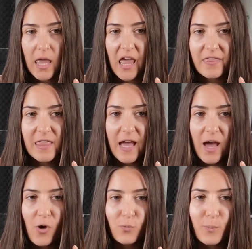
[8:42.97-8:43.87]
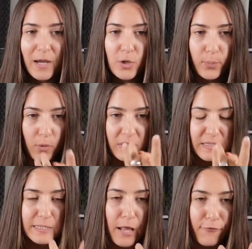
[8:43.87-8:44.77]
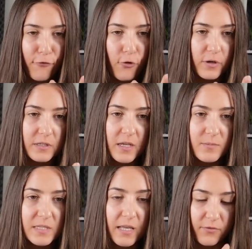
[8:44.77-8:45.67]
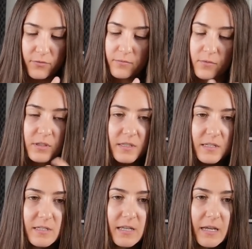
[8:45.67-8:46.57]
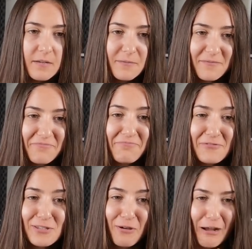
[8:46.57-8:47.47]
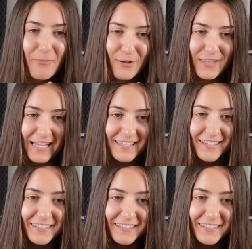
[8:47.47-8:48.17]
And now my opponent self-forked himself. What is this sign? Sorry about that.